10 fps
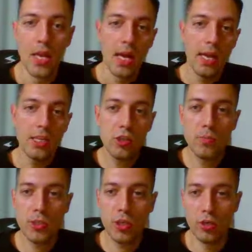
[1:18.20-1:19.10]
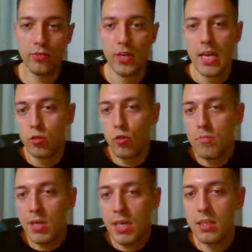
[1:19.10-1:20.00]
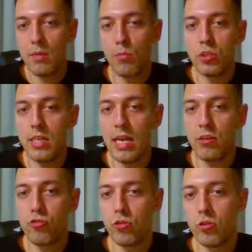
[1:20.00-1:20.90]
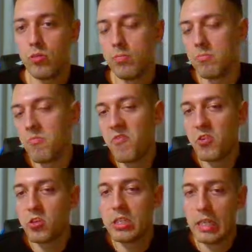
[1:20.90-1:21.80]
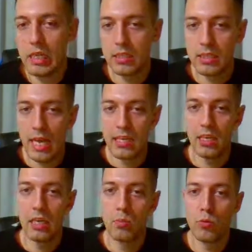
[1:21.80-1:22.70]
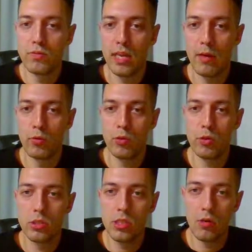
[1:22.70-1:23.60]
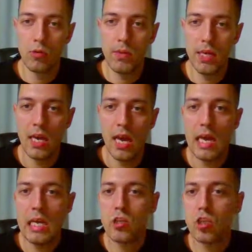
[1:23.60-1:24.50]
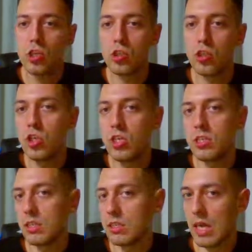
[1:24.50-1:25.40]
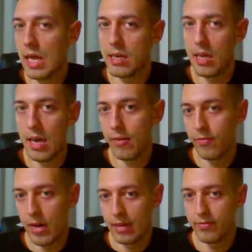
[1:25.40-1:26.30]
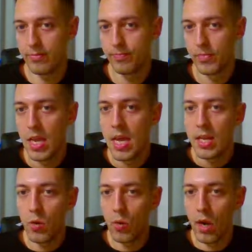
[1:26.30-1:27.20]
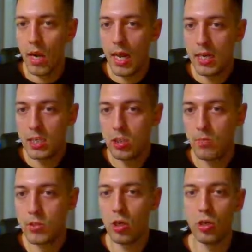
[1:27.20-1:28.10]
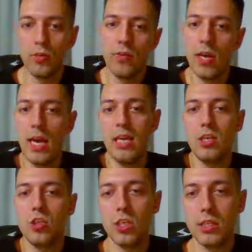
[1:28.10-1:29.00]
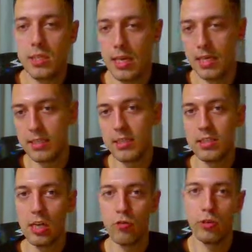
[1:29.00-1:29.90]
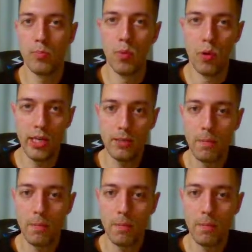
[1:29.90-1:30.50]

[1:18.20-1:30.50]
Let's observe. To me, the most natural first, at least, candidate moves that I would consider would be h6, g6, and f5. Now, let us observe h6 as the starting point.